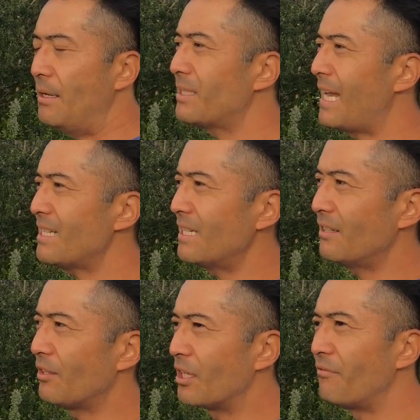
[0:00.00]
it was
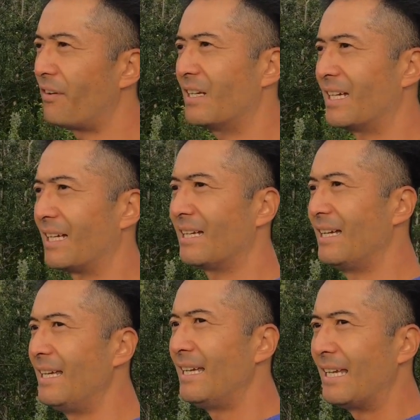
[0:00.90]
actually a good feeling
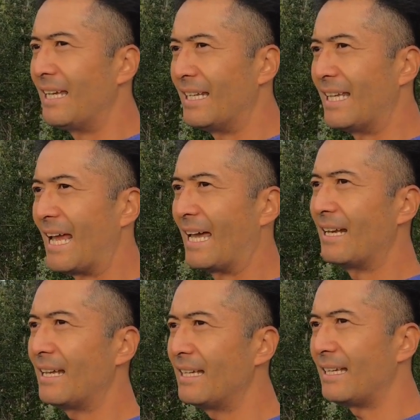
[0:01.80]
in the
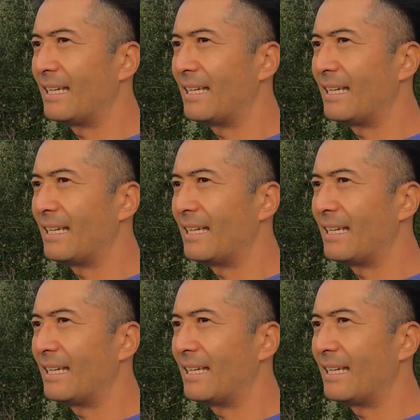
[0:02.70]
end